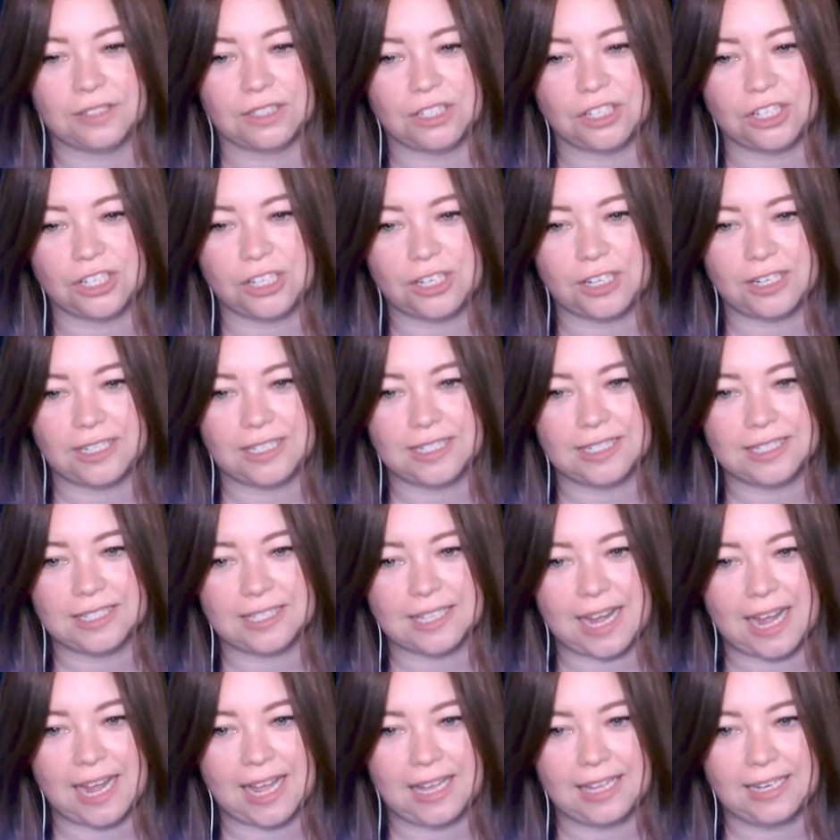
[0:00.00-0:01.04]
to civil engineering
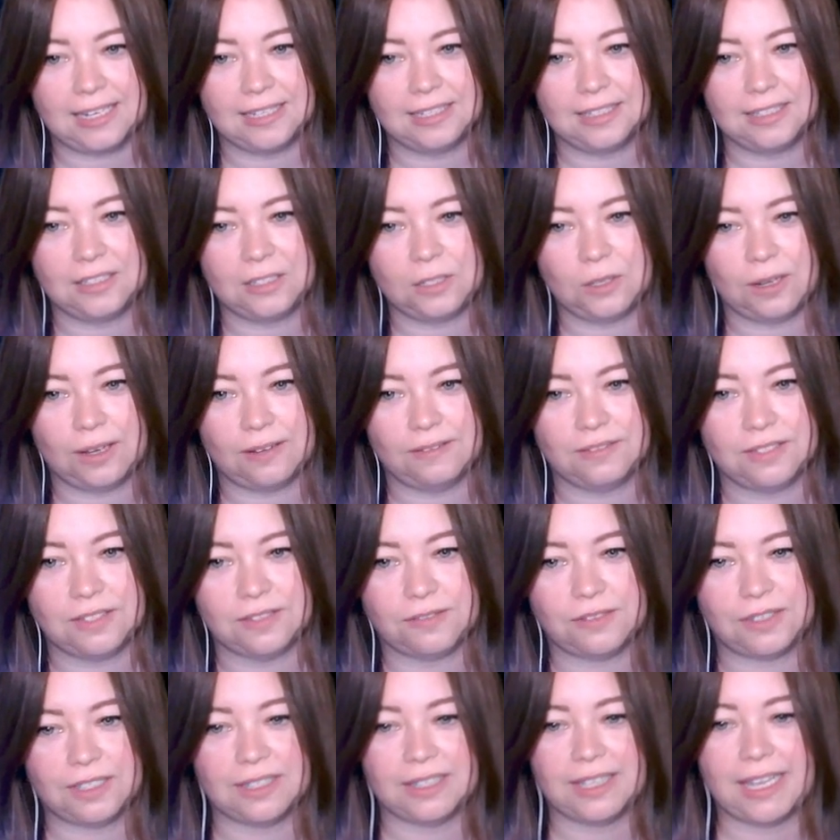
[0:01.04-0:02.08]
design. You
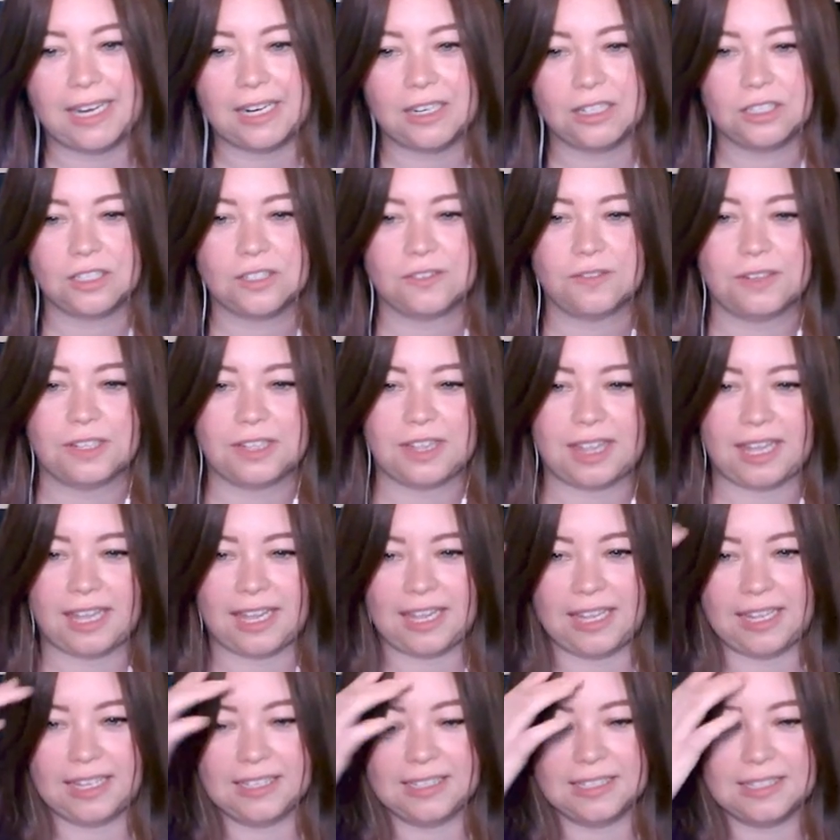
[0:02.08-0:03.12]
have different layers for
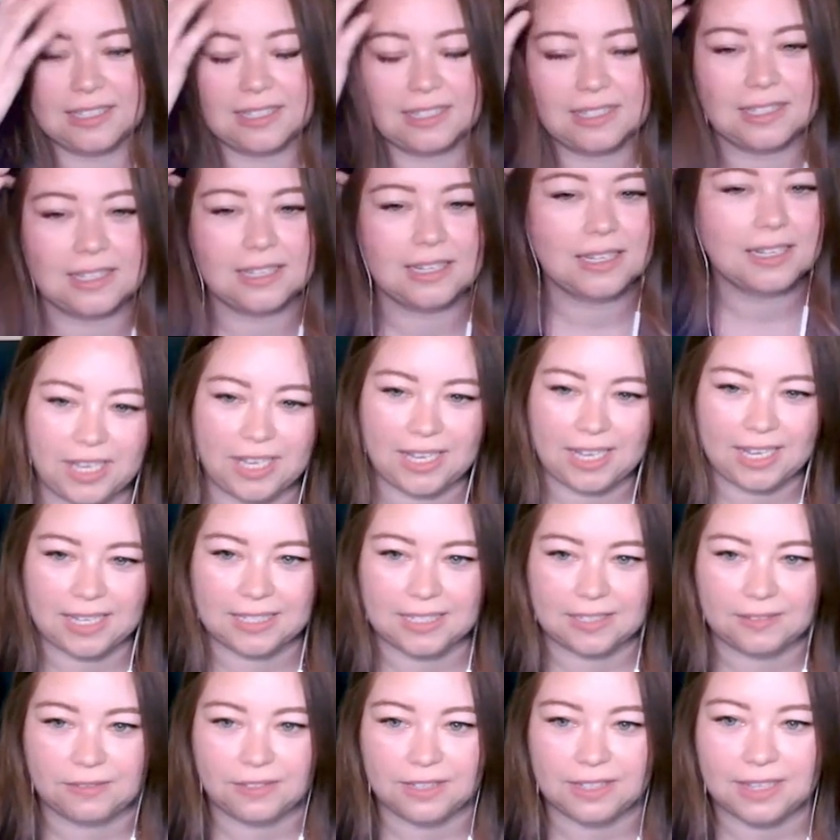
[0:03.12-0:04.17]
things. You're
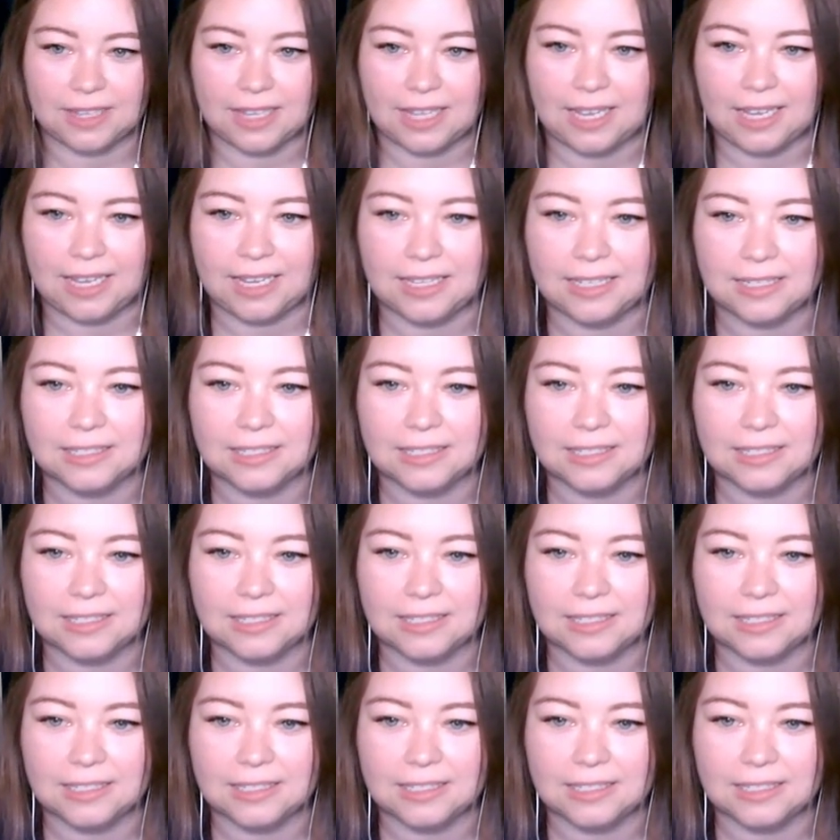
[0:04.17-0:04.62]
looking at different